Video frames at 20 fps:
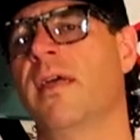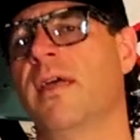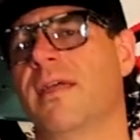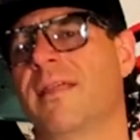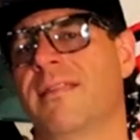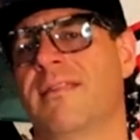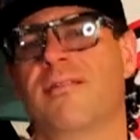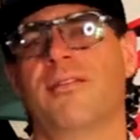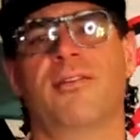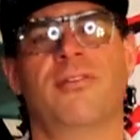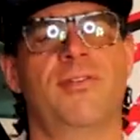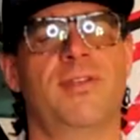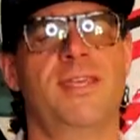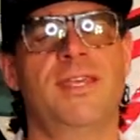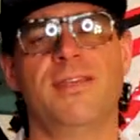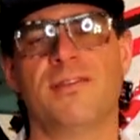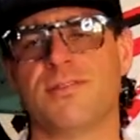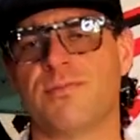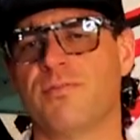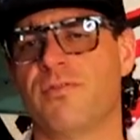Uh, her
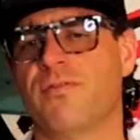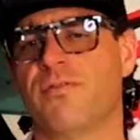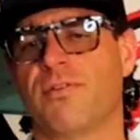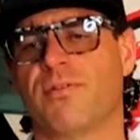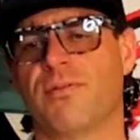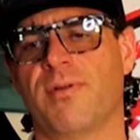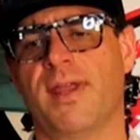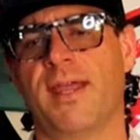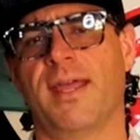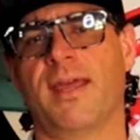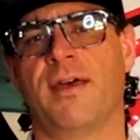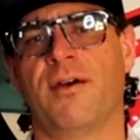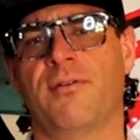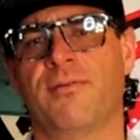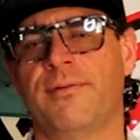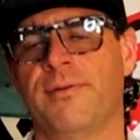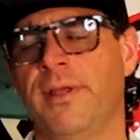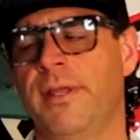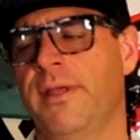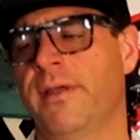heels moving
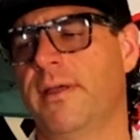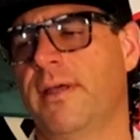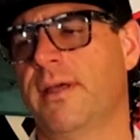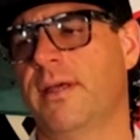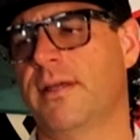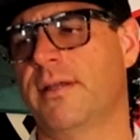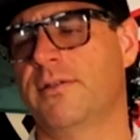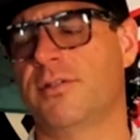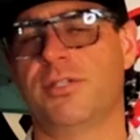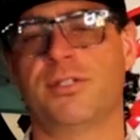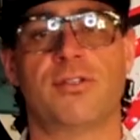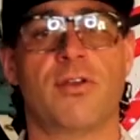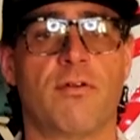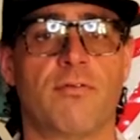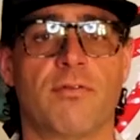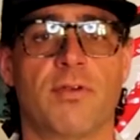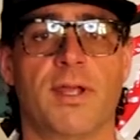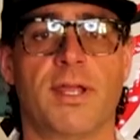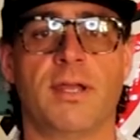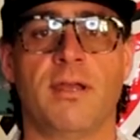around. Uh, she's
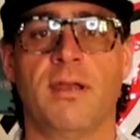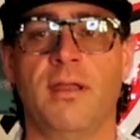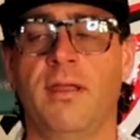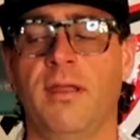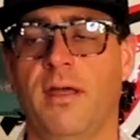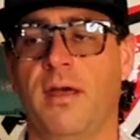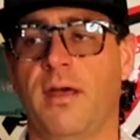over it.